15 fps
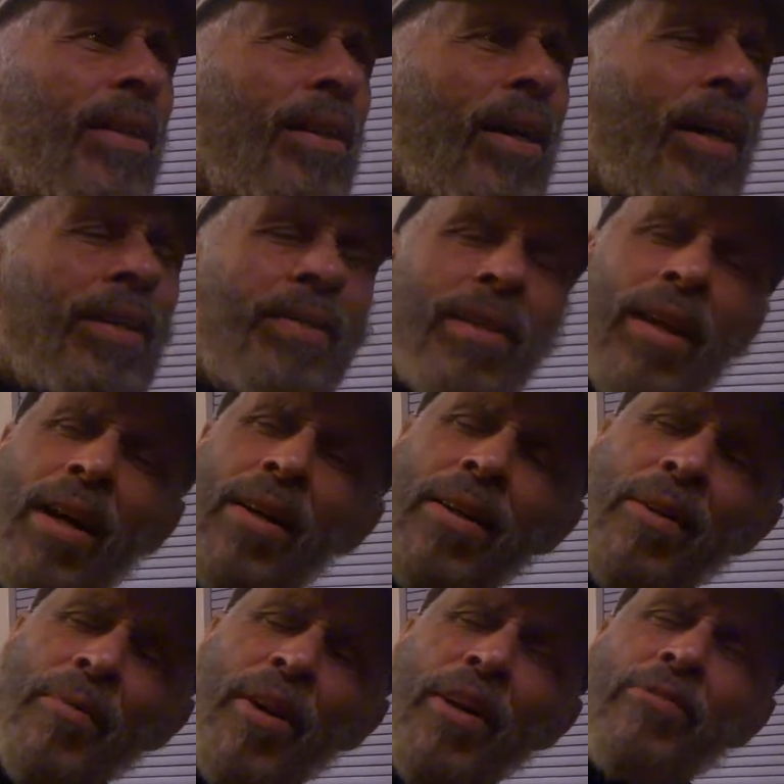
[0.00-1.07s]
I said, how
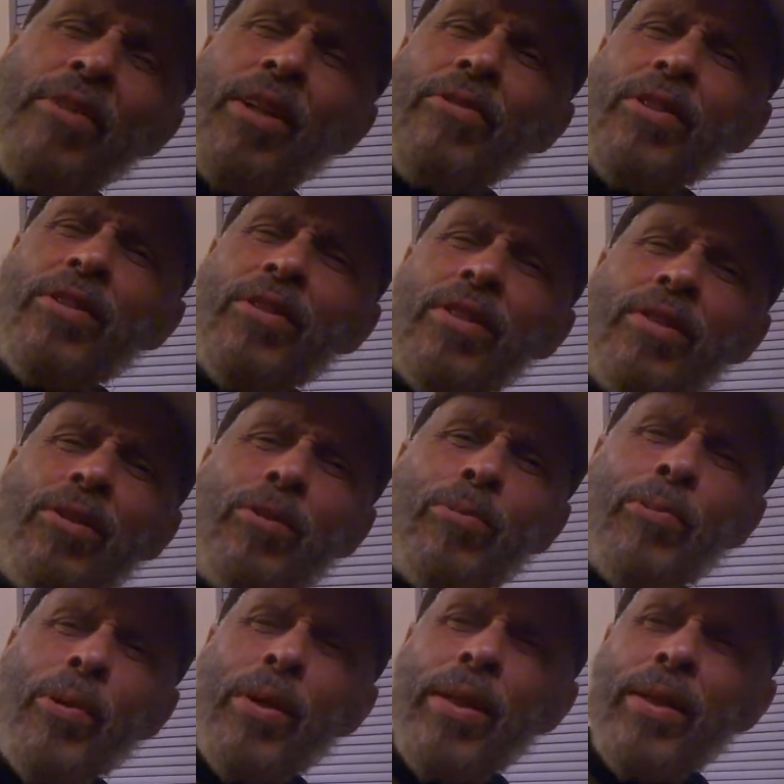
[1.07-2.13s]
come I've never seen you
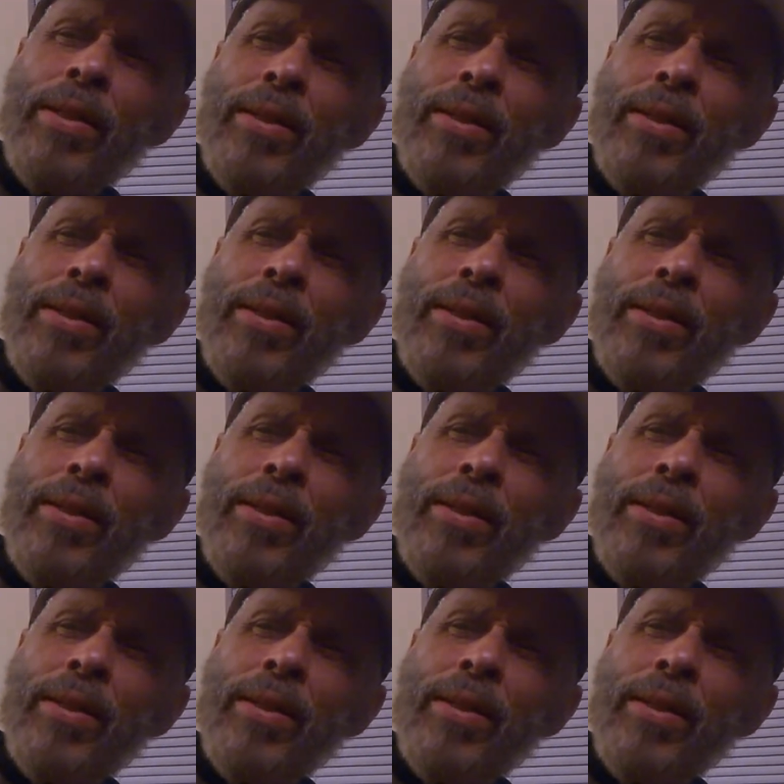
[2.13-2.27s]
pray?